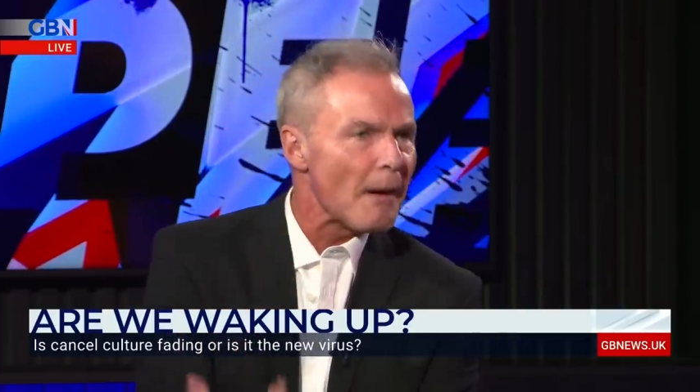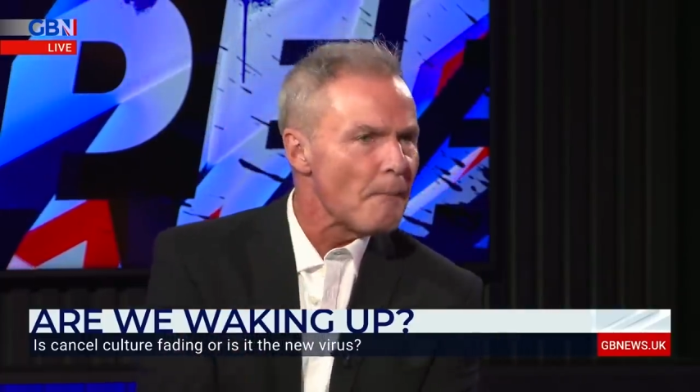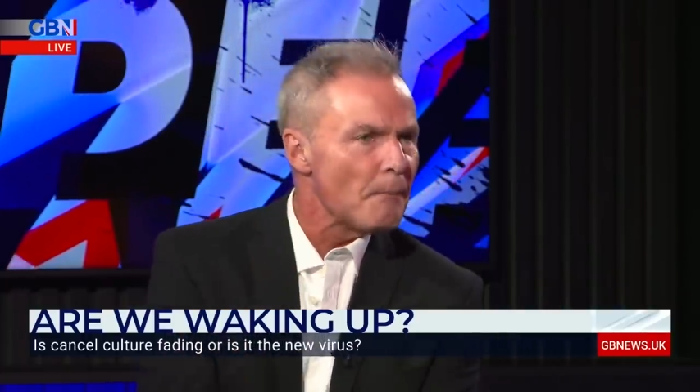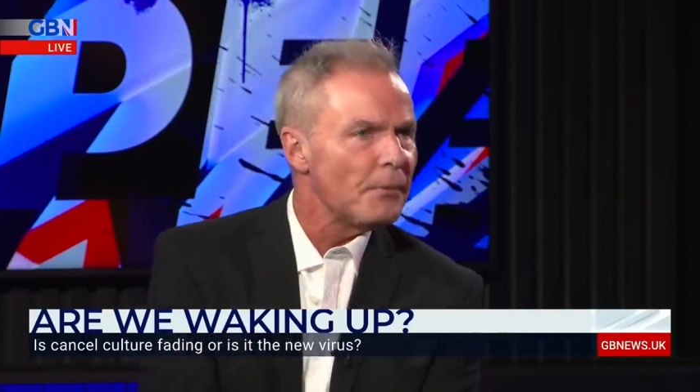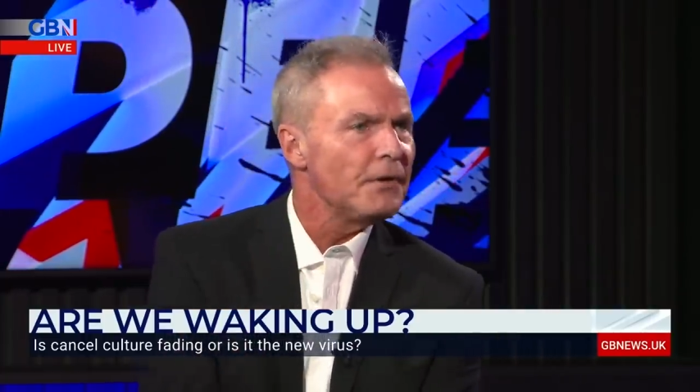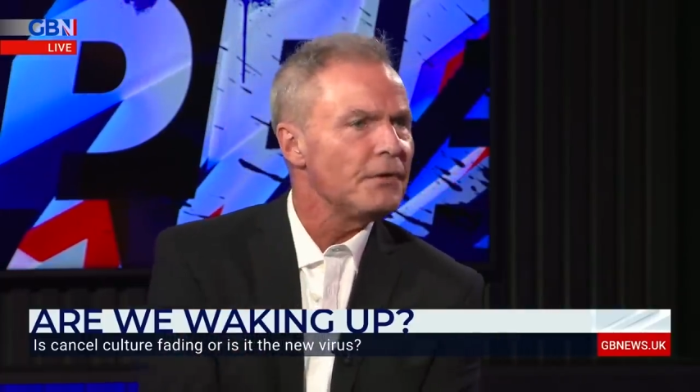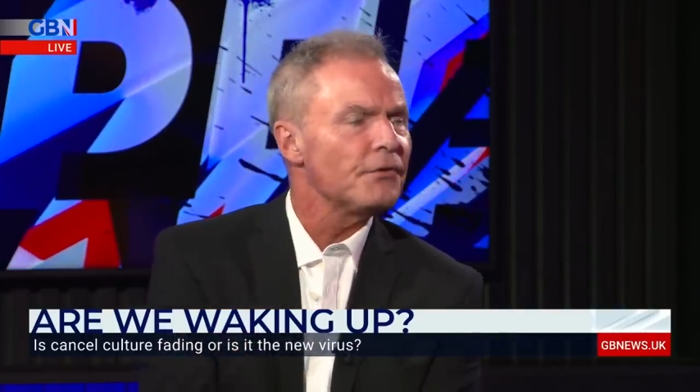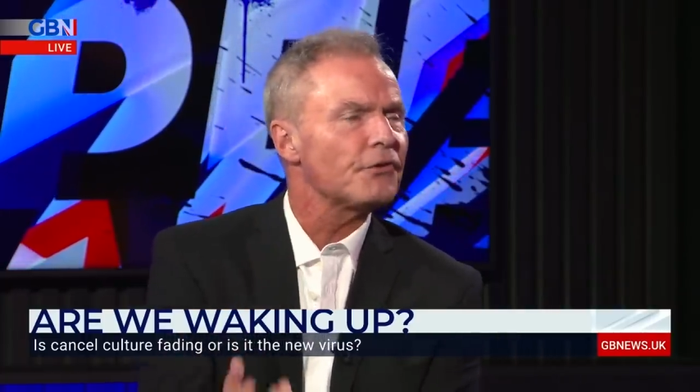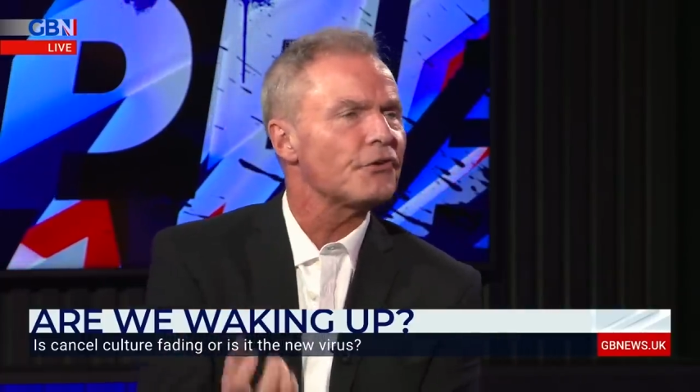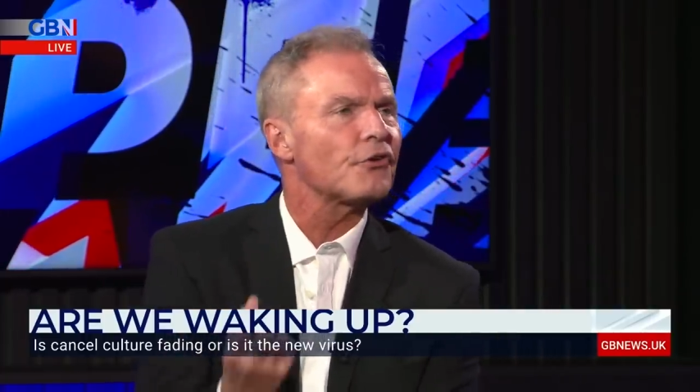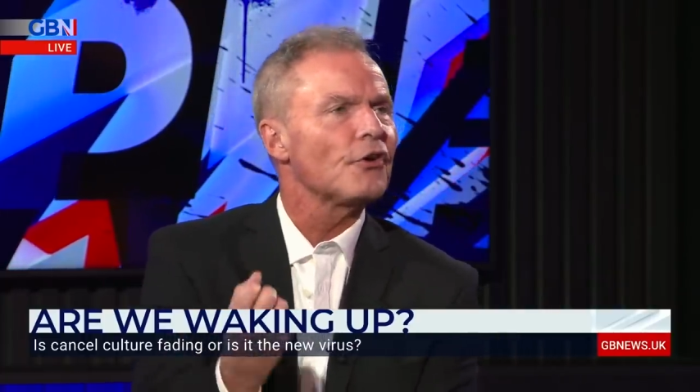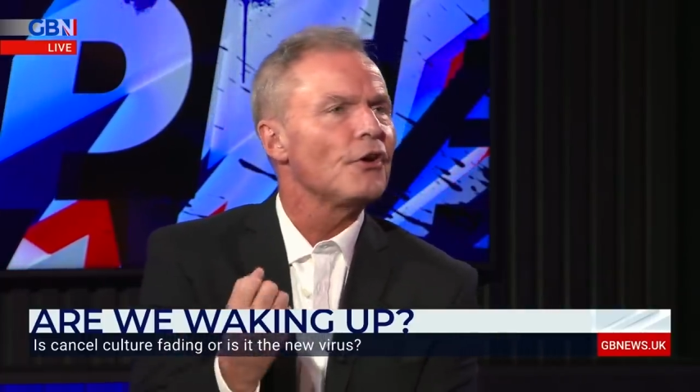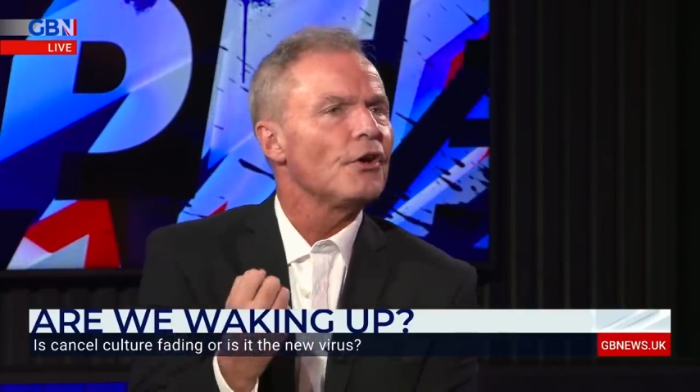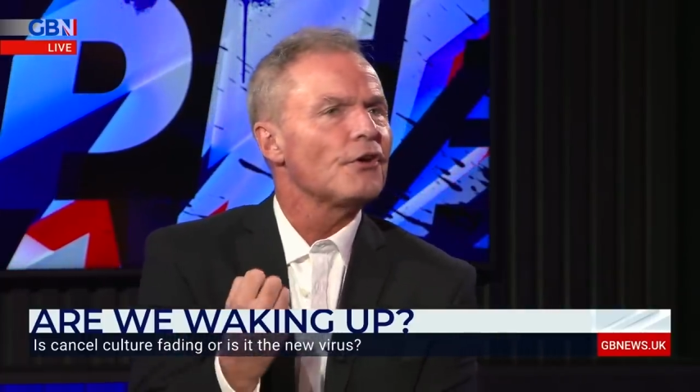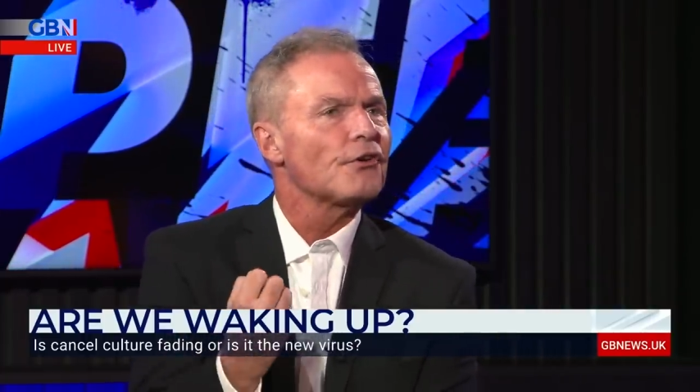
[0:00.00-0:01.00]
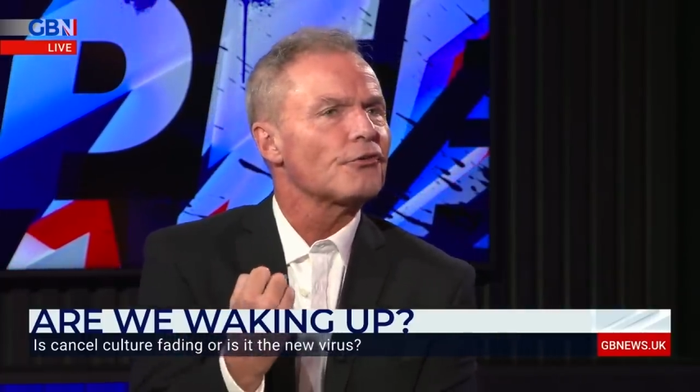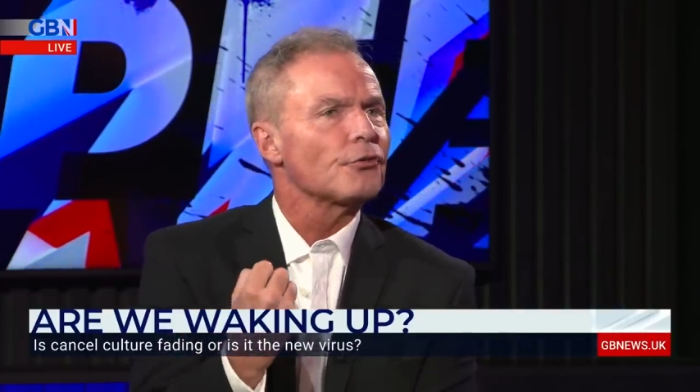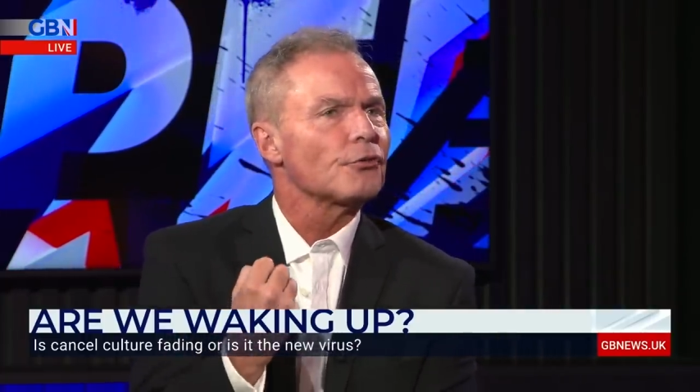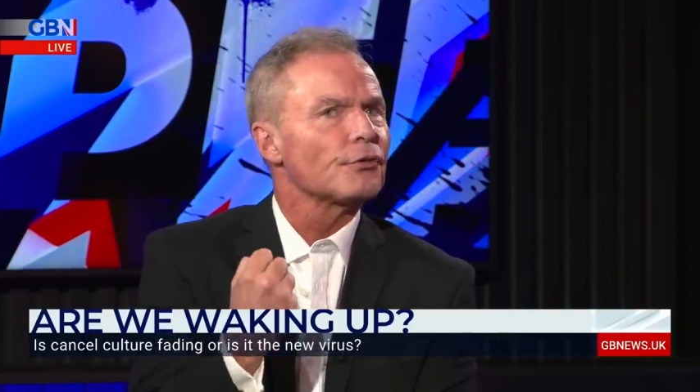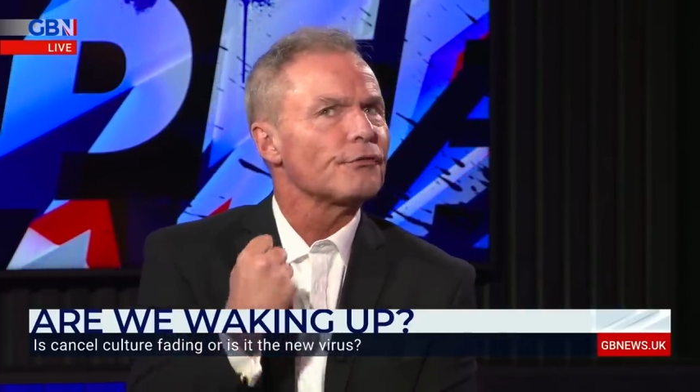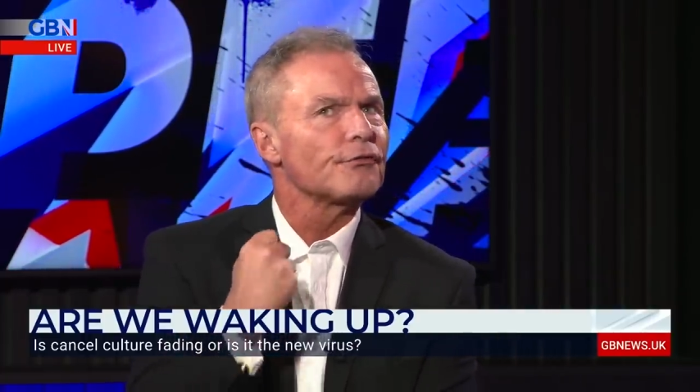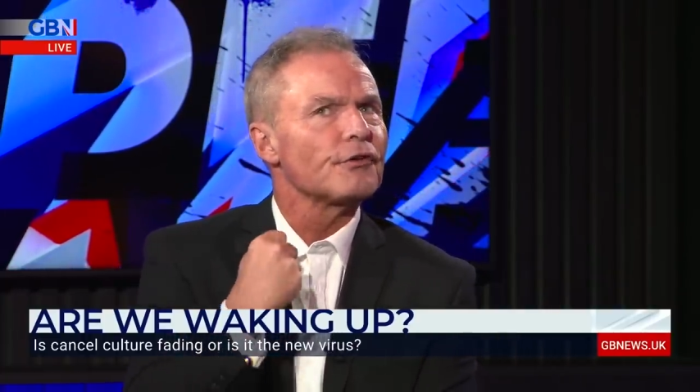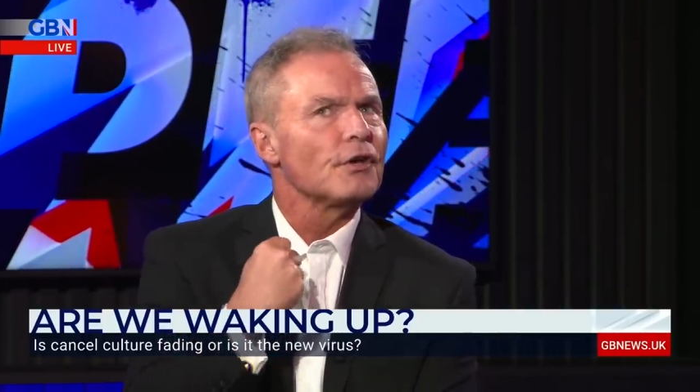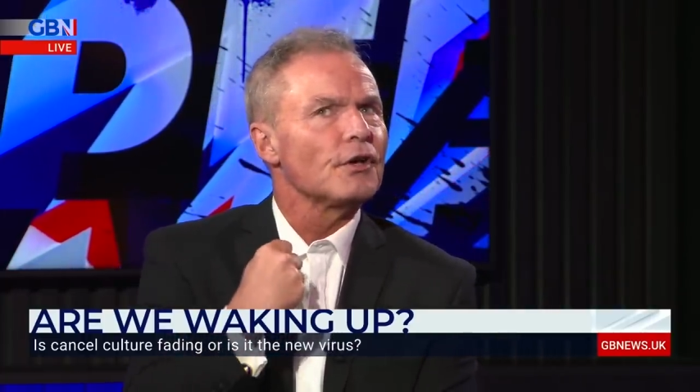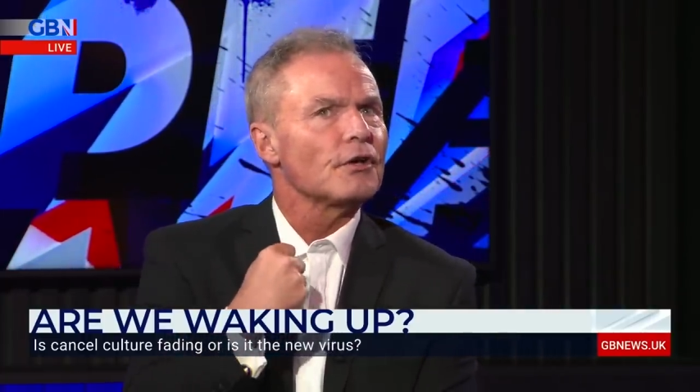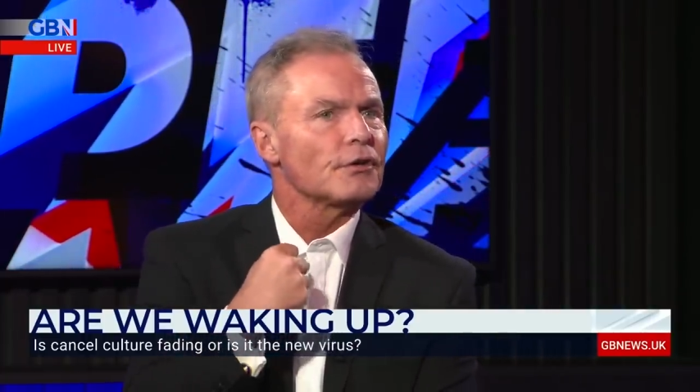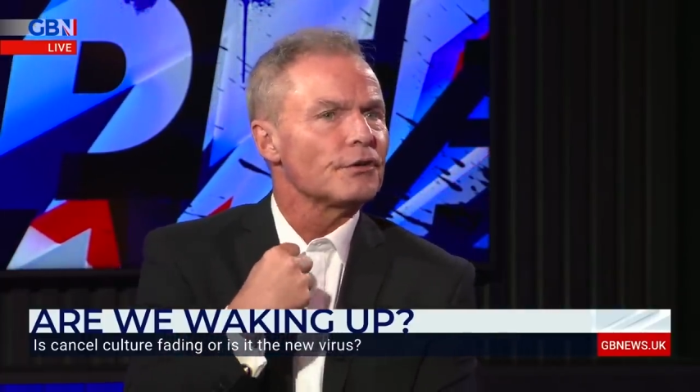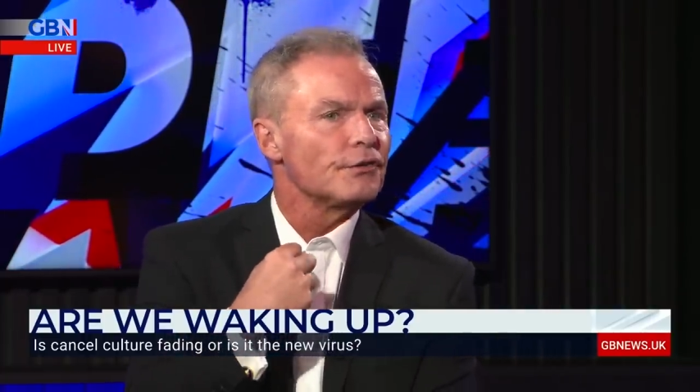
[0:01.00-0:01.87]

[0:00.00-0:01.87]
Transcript: rampant sort of